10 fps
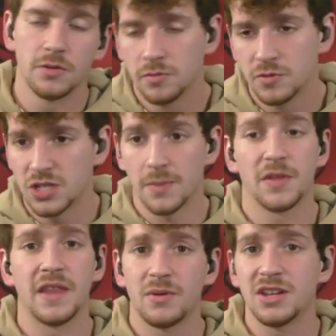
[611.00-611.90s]

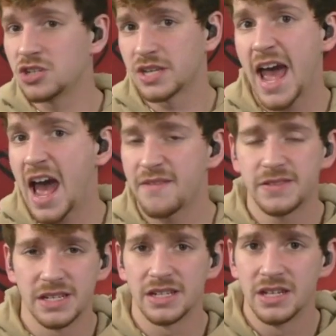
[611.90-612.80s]
something that we just have
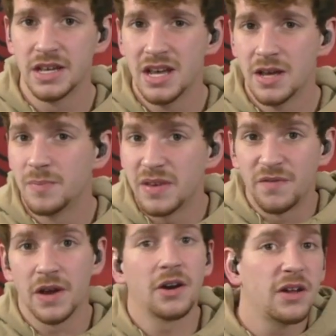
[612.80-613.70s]
to be
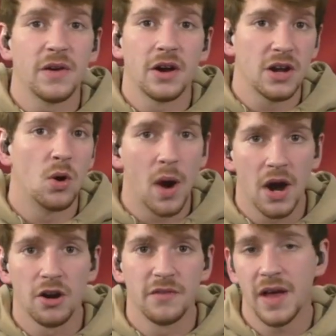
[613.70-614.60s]
very, very
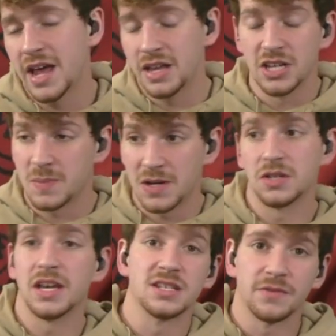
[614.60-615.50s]
aware of, and
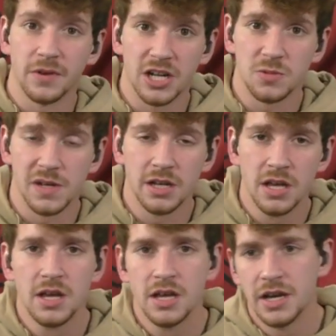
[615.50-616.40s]
especially as a freshman,
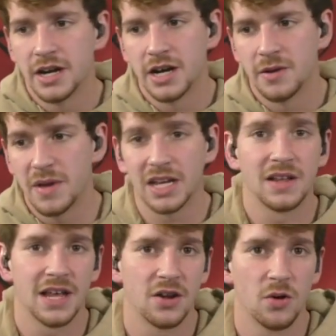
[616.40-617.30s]
making a
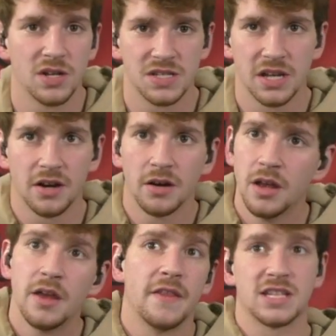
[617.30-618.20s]
lot of noise there.
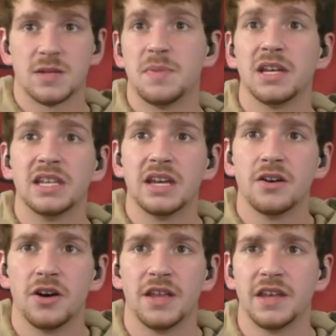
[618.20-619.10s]
That's a big
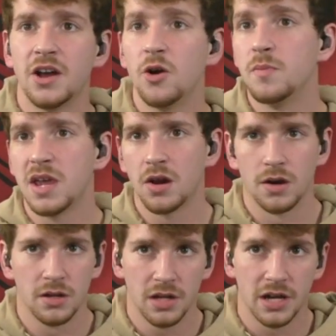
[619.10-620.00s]
deal. And then Omir,
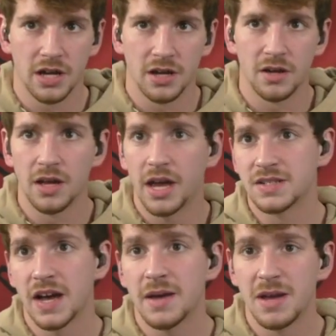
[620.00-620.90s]

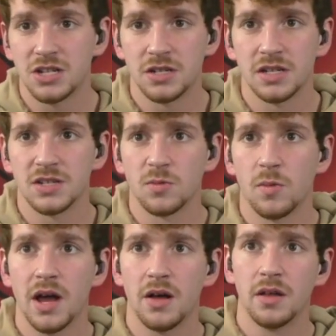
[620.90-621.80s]
as I mentioned as
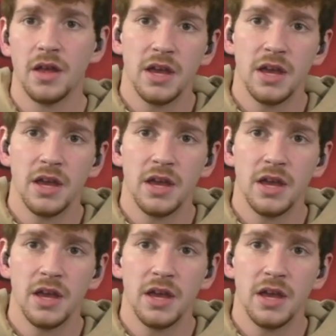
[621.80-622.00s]
well,